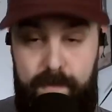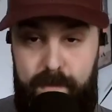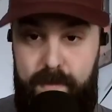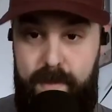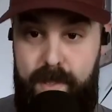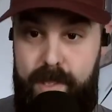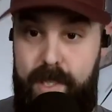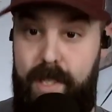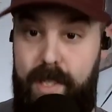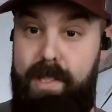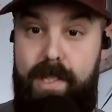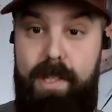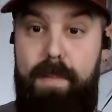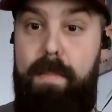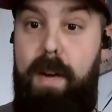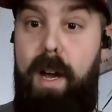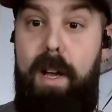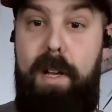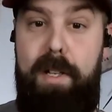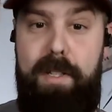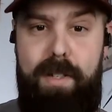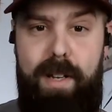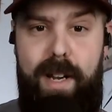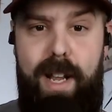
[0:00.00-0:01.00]
60
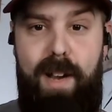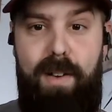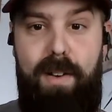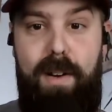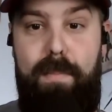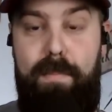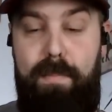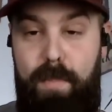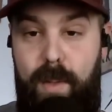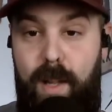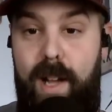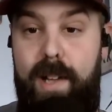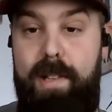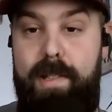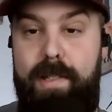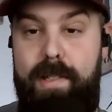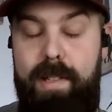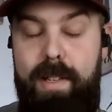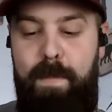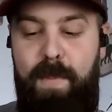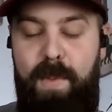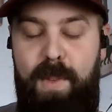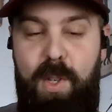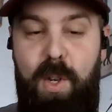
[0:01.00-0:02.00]
miles an hour plus.
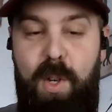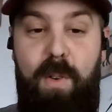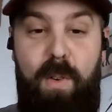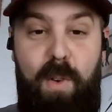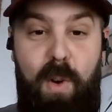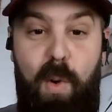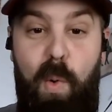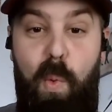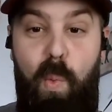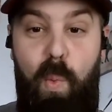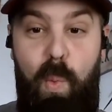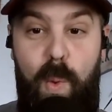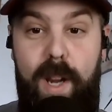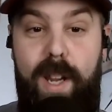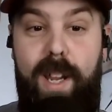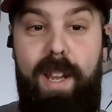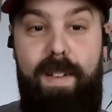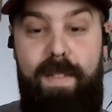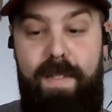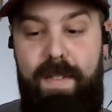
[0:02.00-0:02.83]
So wicked